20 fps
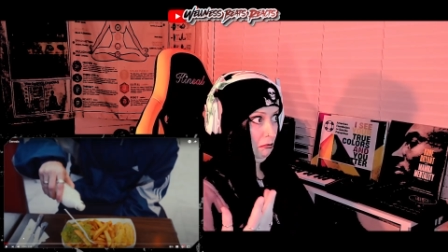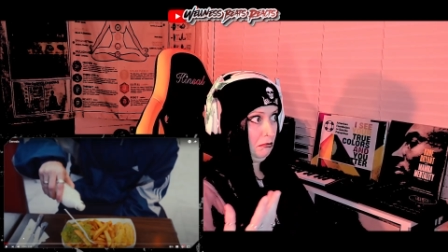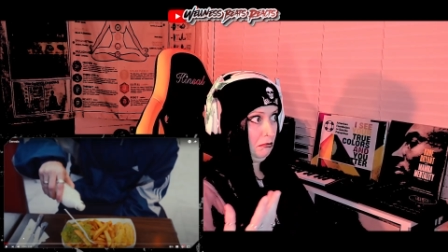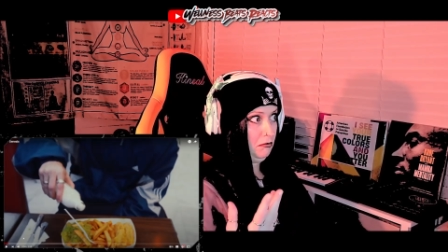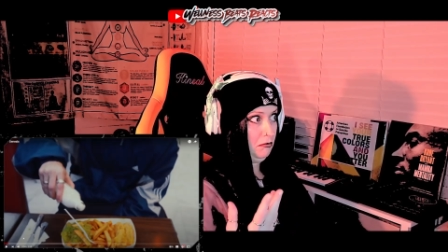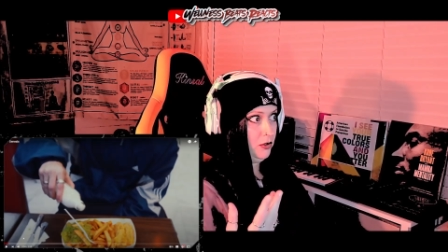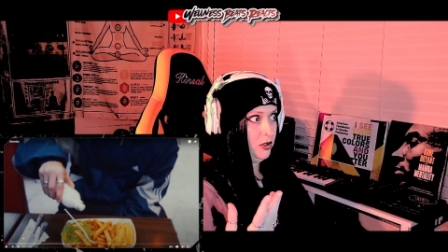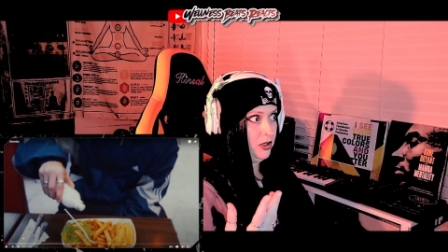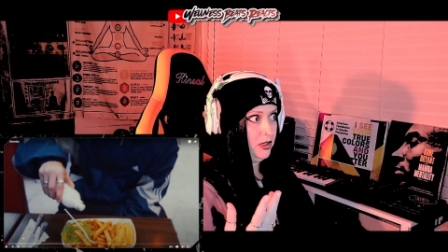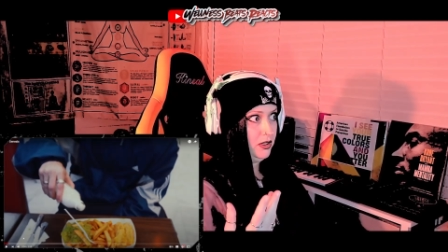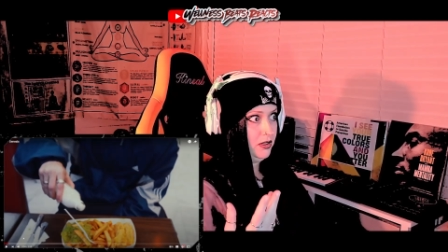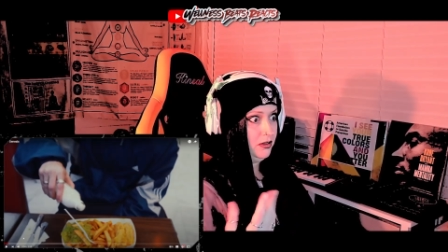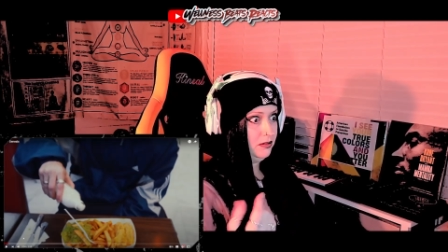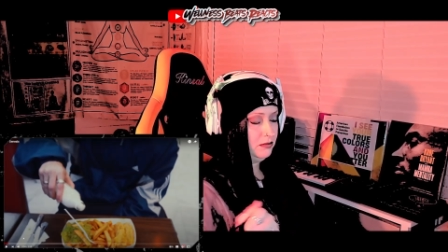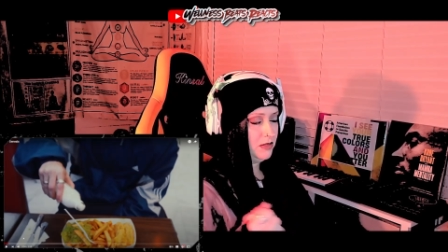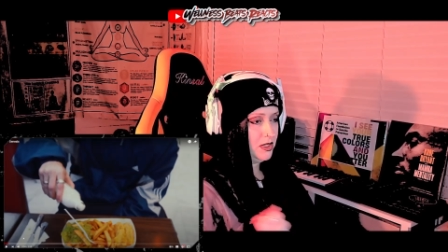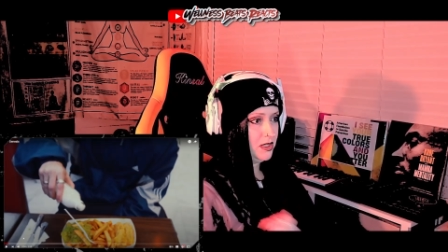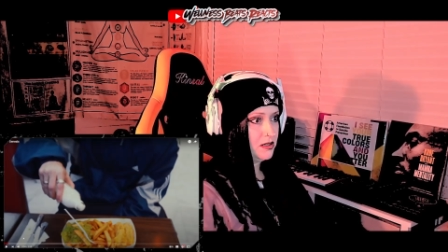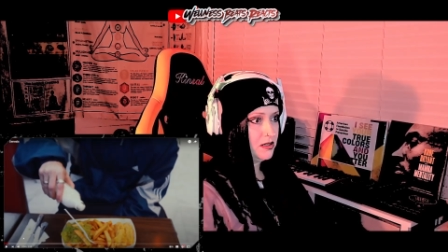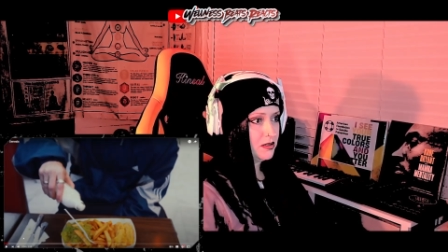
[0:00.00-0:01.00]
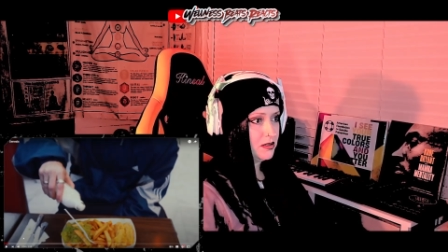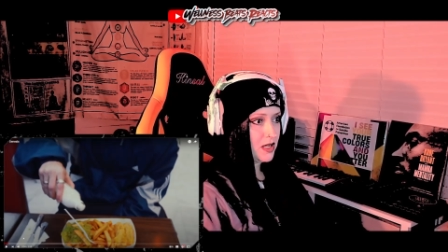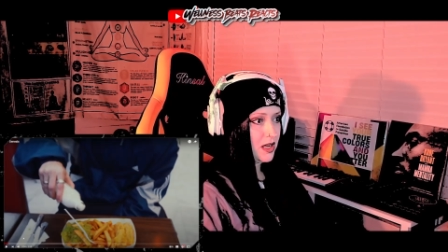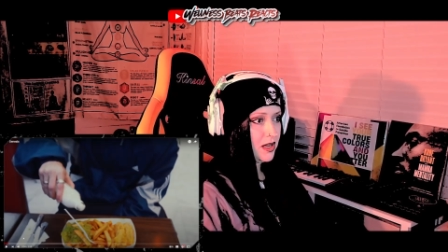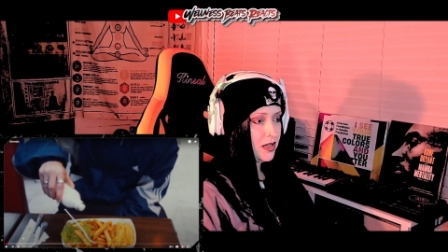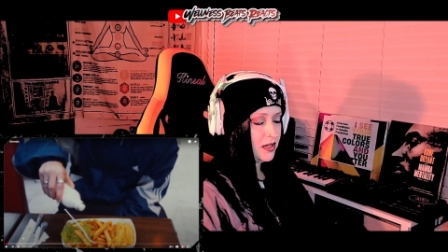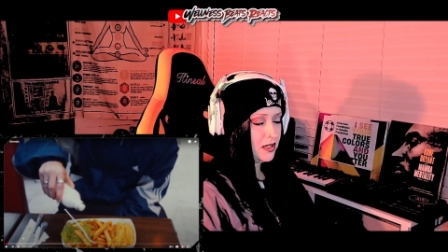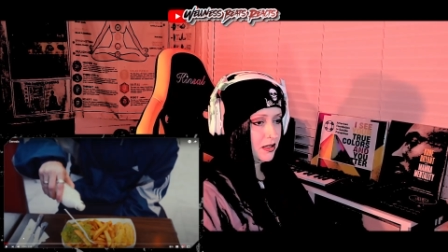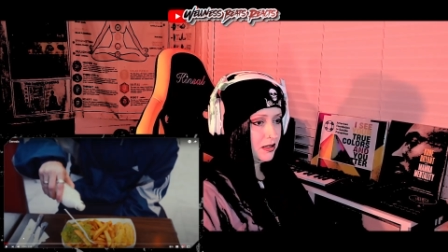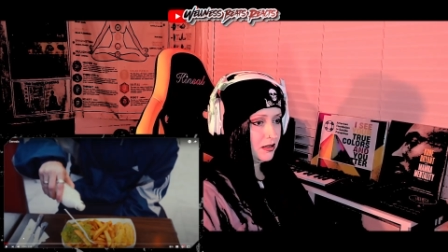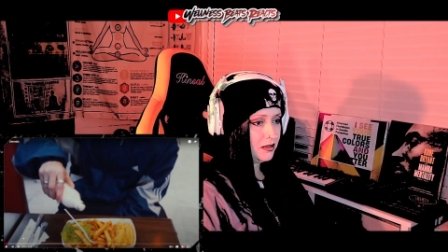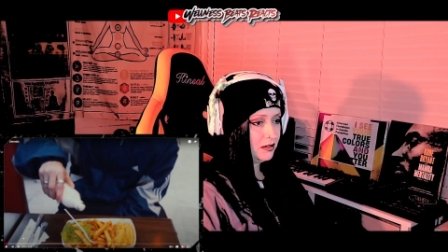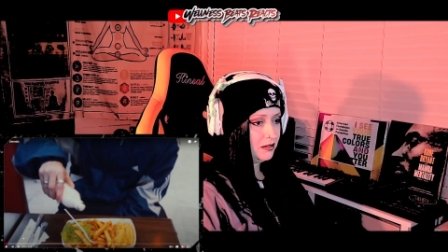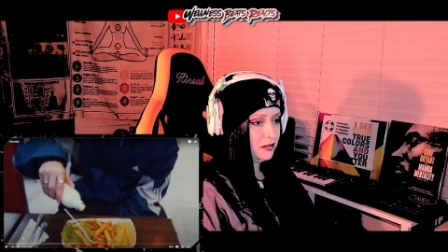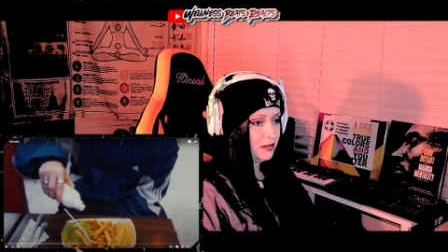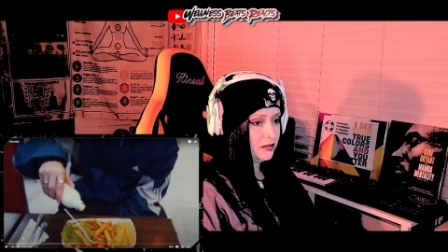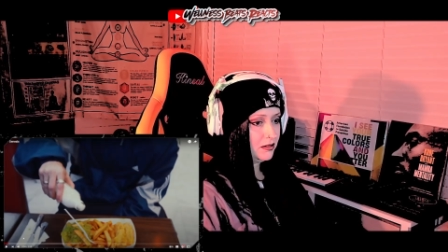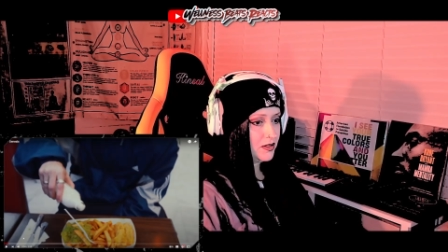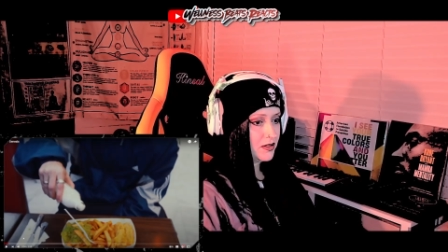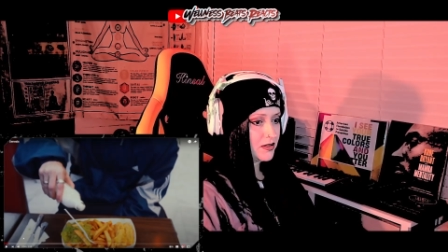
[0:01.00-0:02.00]
right? He's got
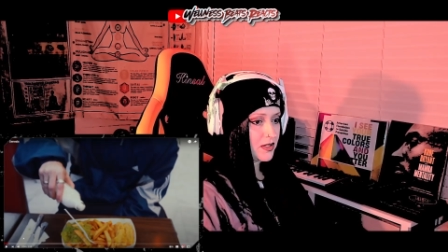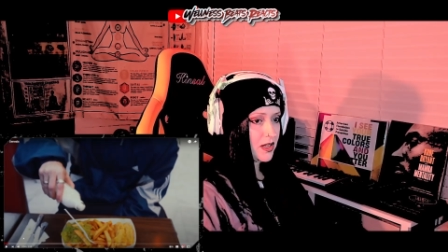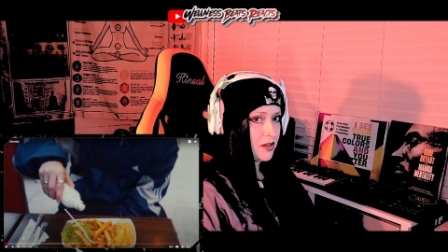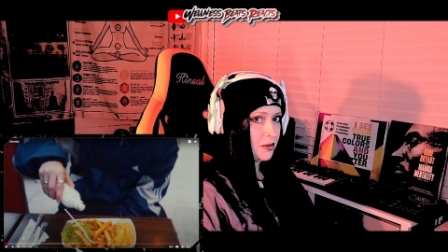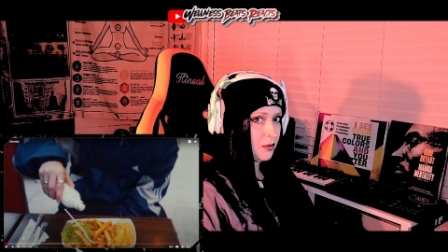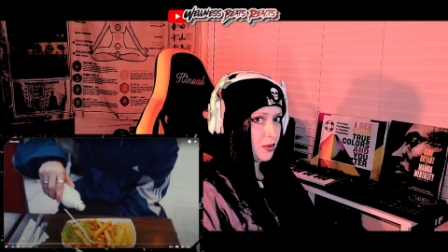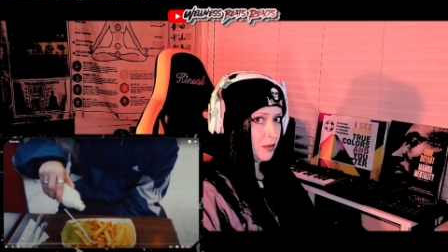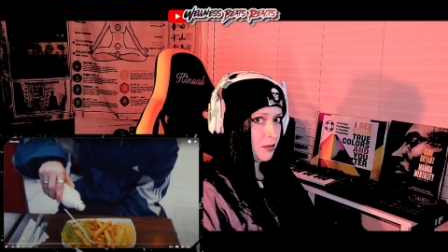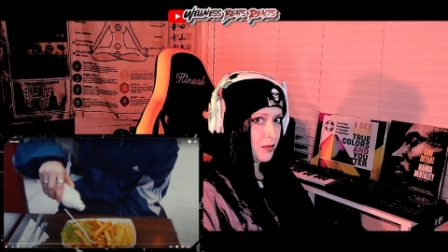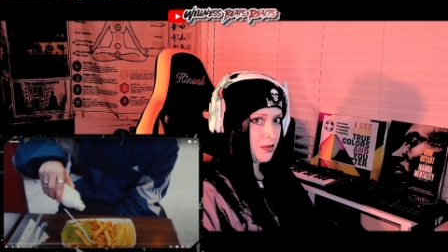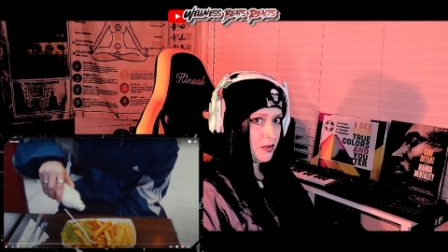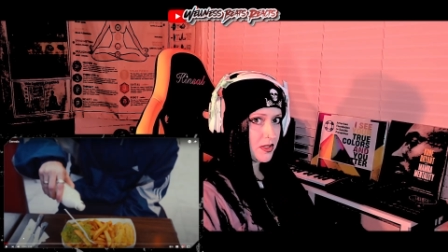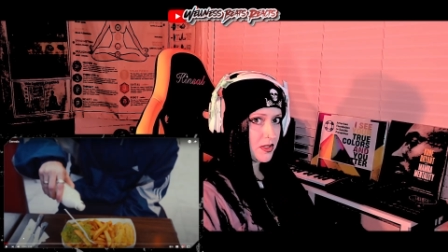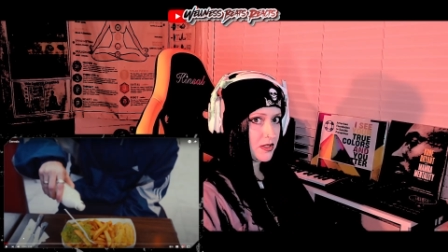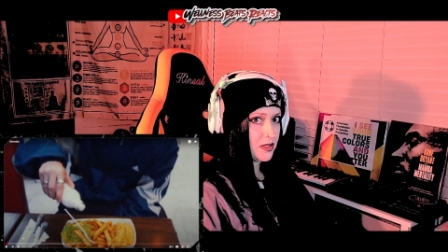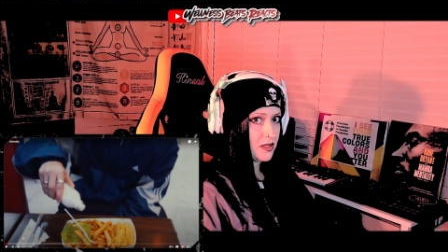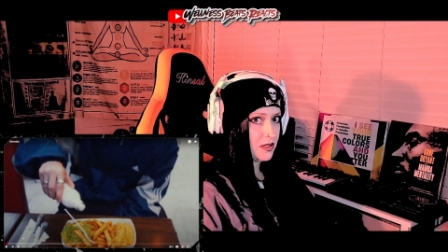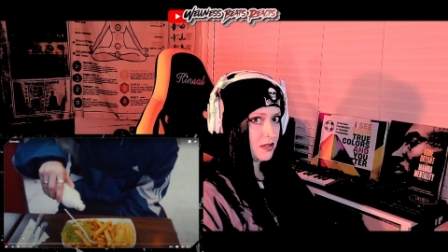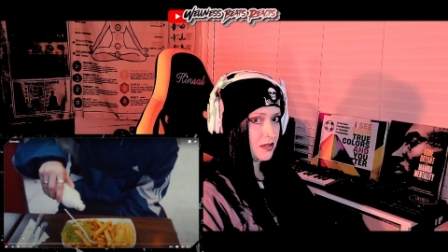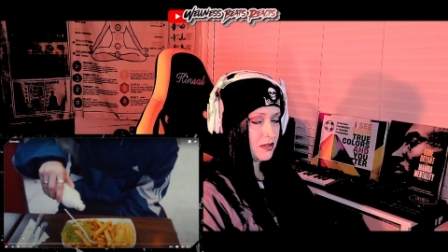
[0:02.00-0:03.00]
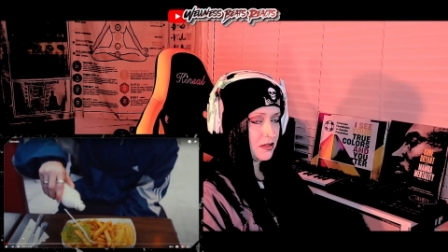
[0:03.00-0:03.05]
this autoimmune disease